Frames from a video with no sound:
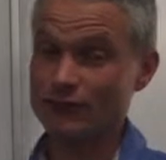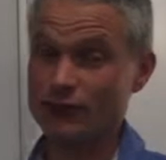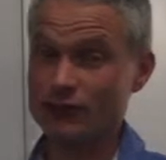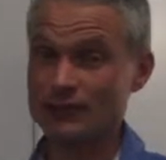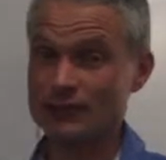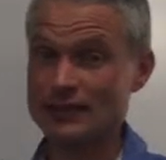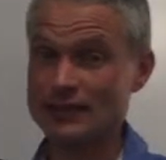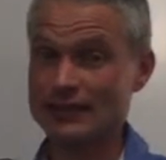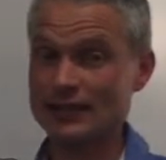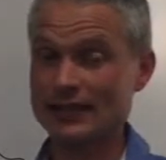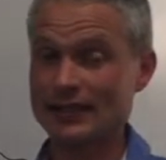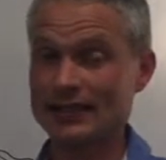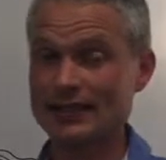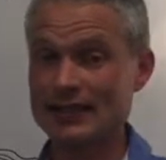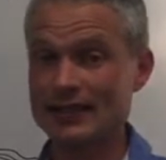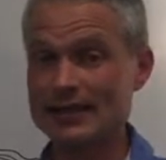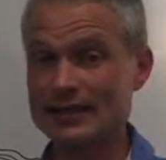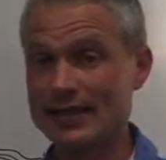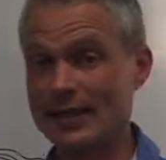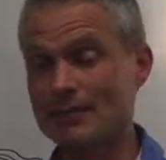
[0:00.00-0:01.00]
for a
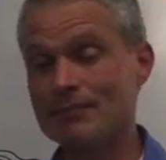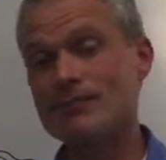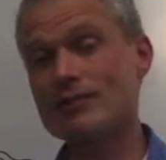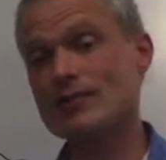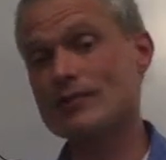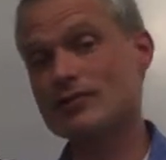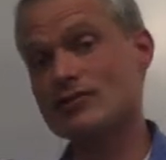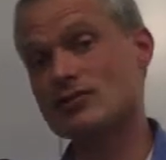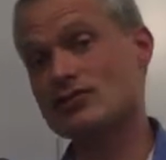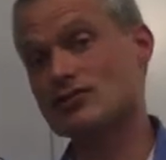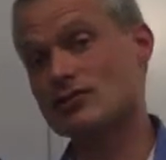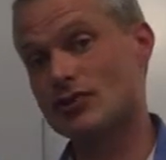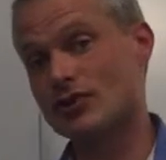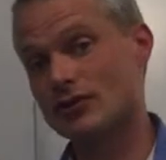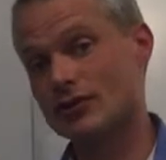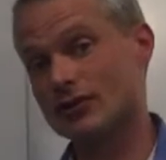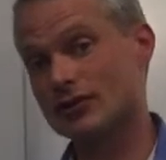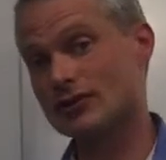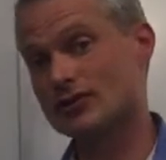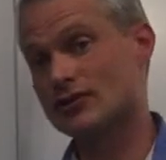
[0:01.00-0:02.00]
particular number of
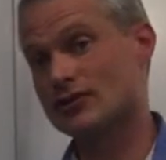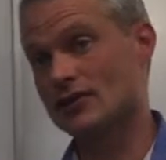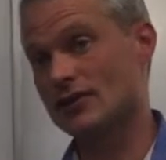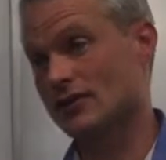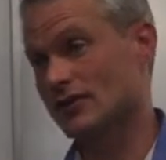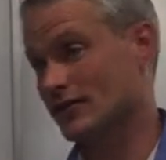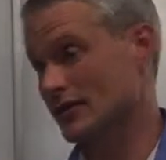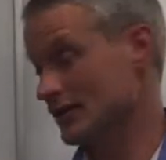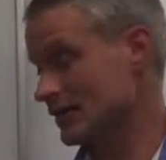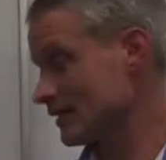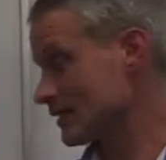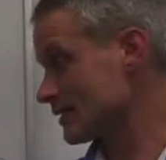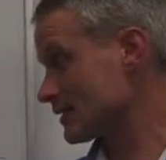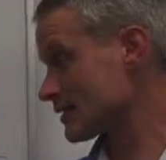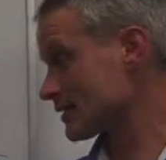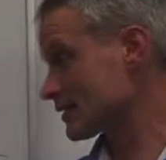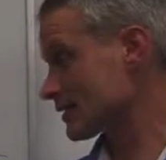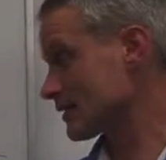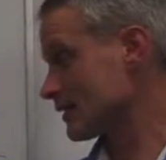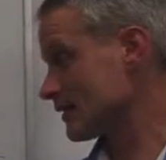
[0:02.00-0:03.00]
stock. So
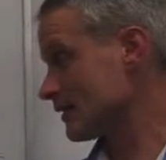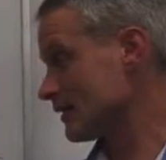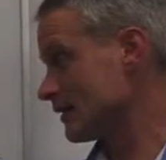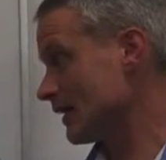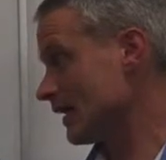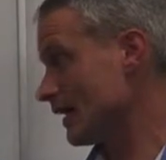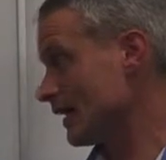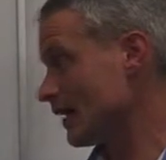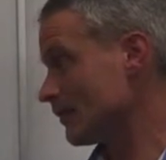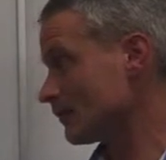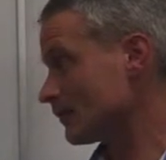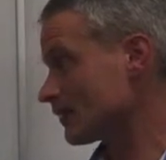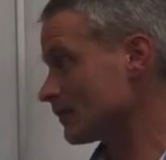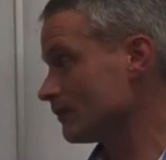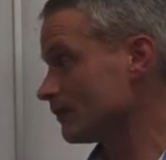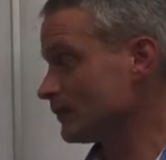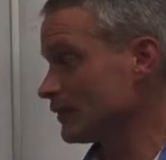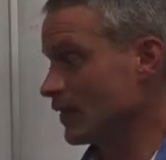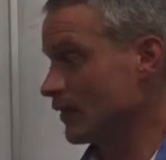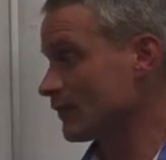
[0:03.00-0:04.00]
it's
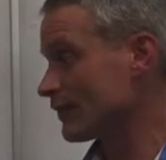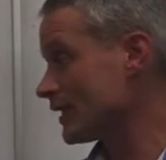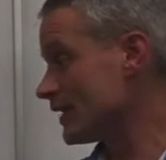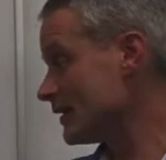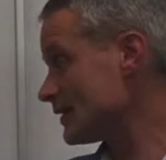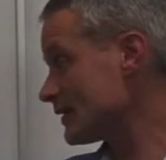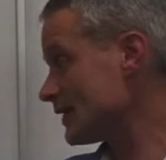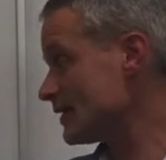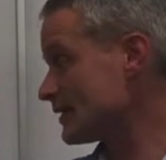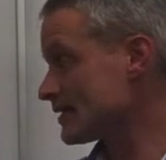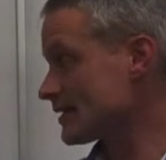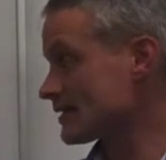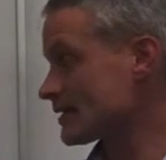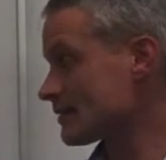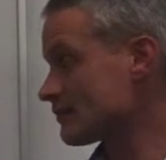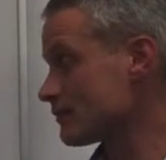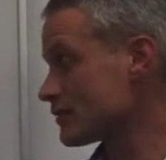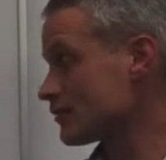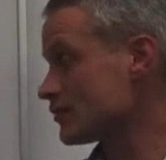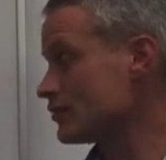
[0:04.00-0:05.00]
these
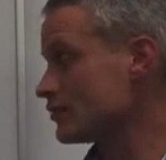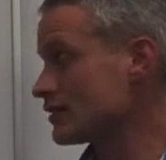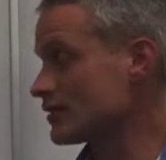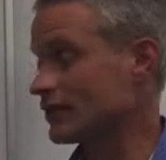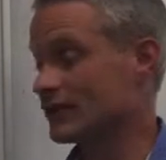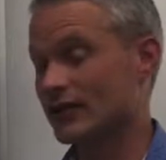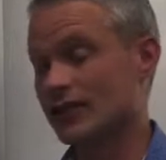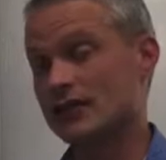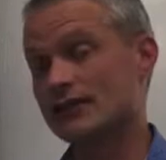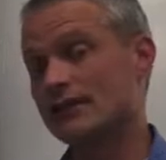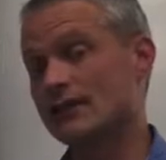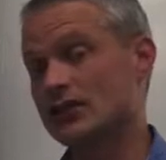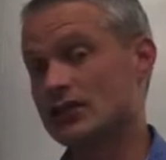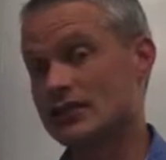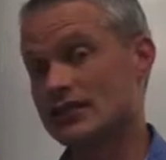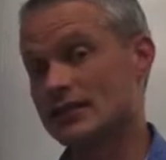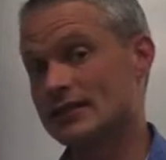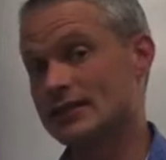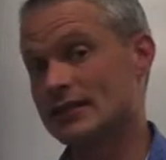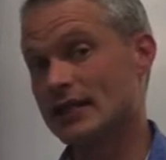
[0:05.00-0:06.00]
systems in New Zealand are
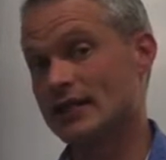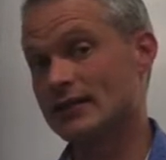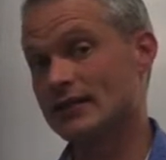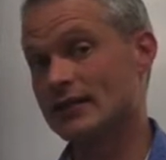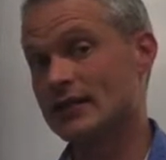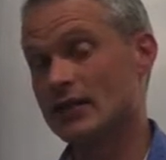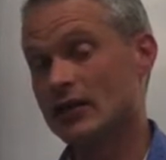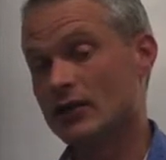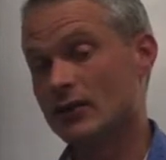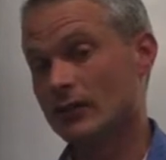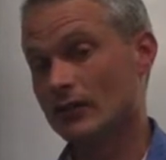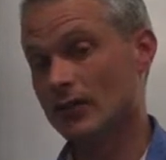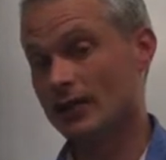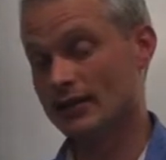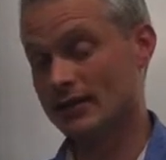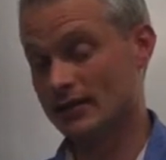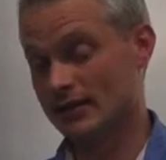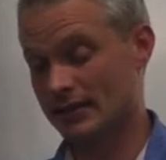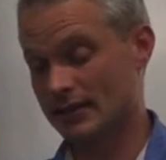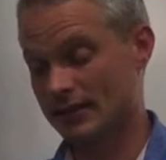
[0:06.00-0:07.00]
conventionally done
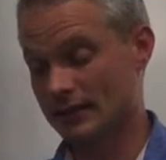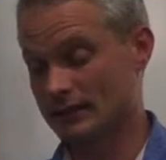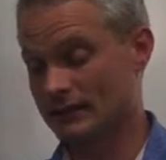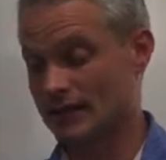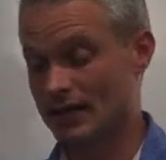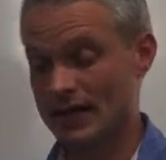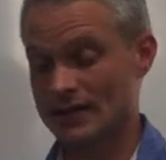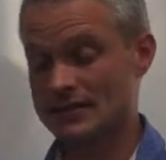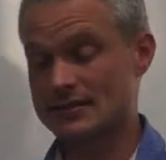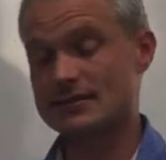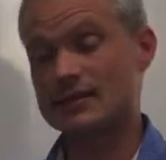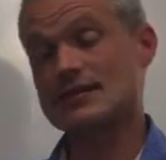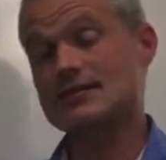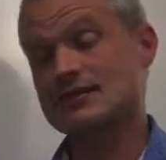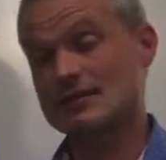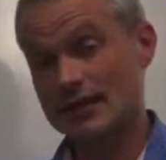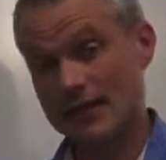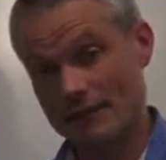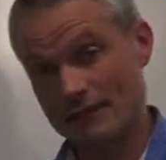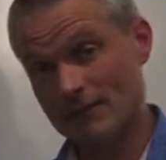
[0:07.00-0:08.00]
where the grass
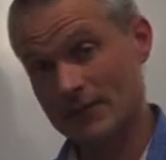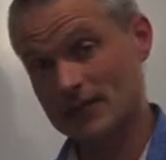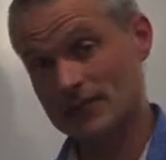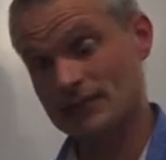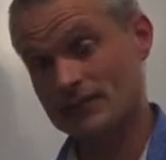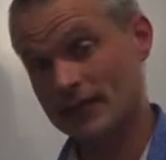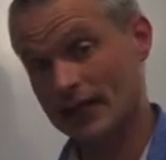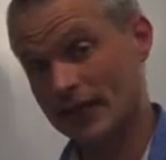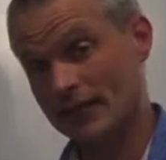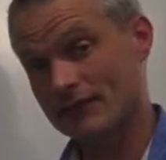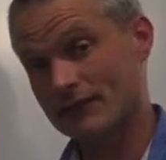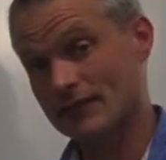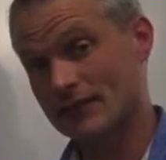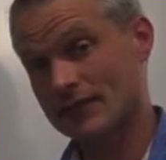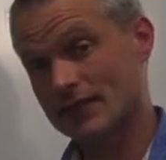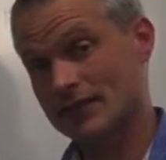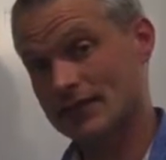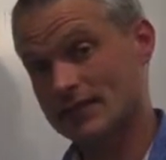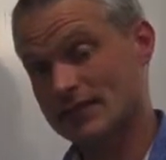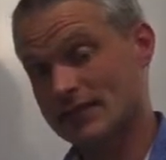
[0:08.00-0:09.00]
doesn't have much
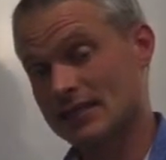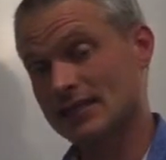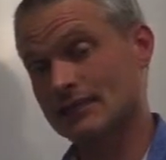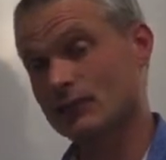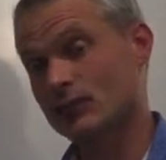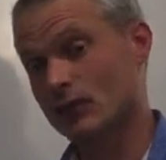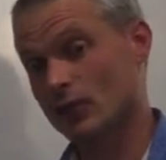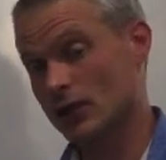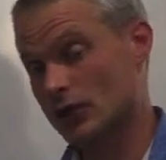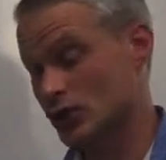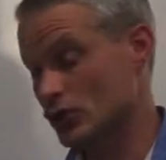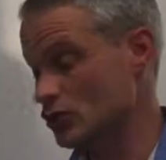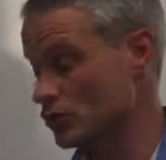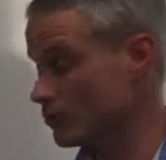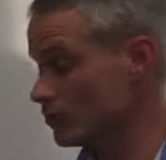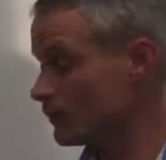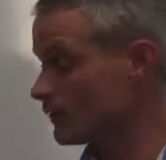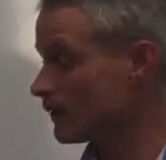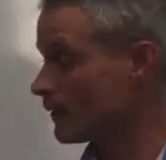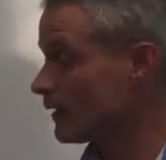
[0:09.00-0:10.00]
recovery and it's kept quite
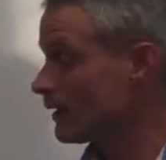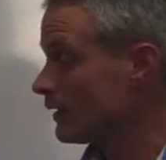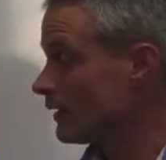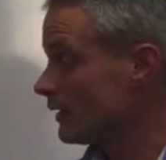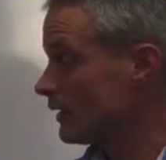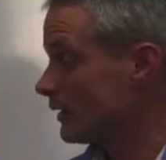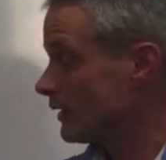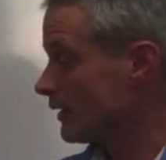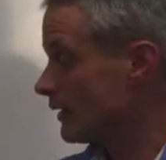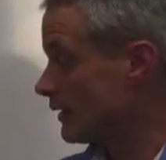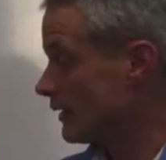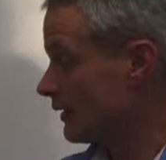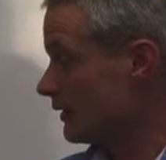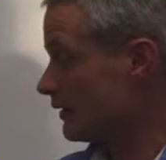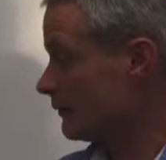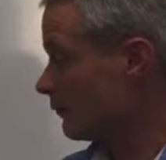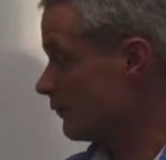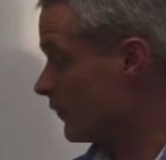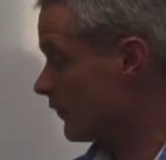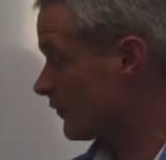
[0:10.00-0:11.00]
short.
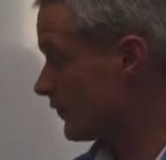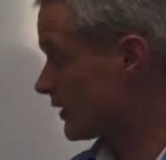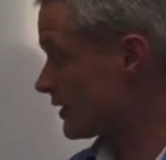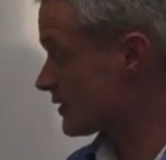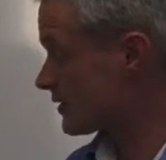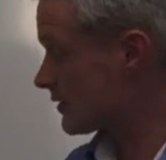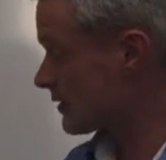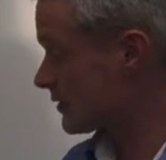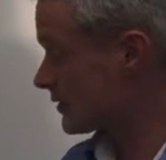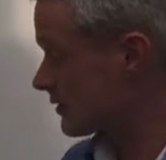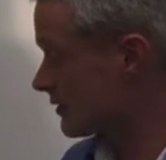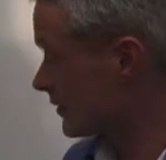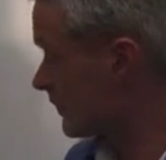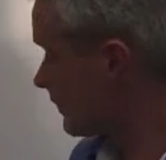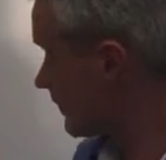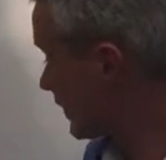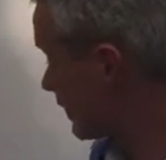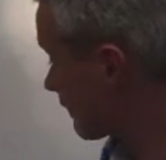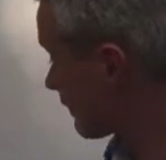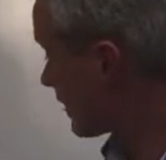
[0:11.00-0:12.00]
With this
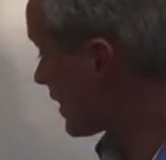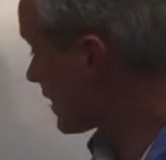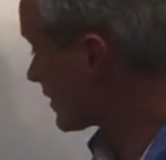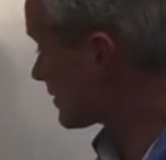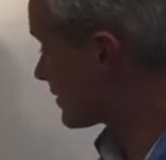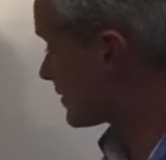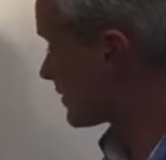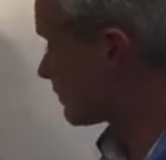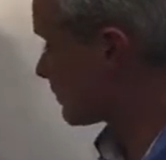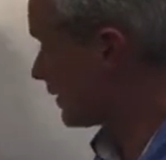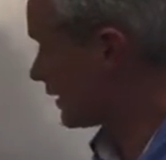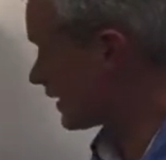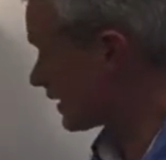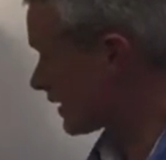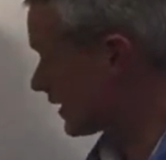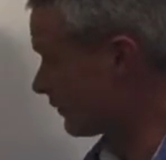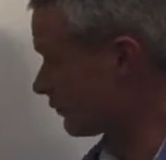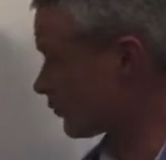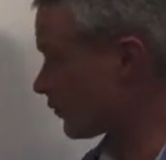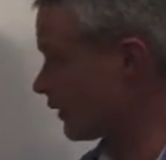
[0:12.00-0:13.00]
system, the grass is being
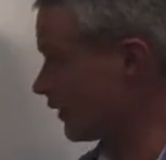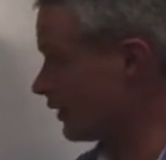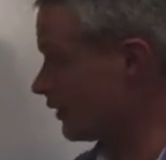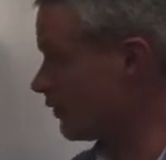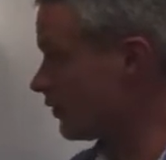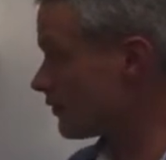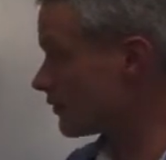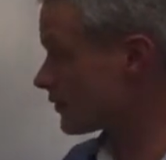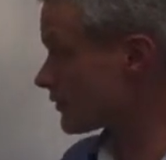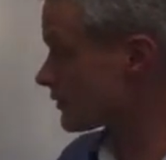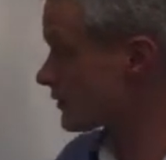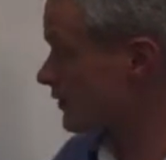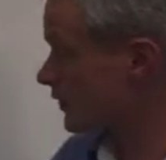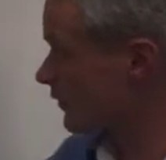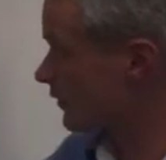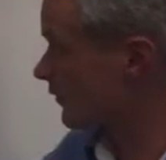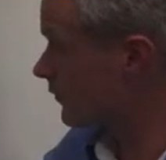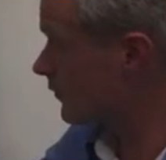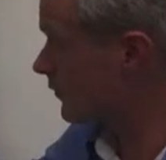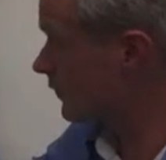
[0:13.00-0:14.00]
kept quite long. So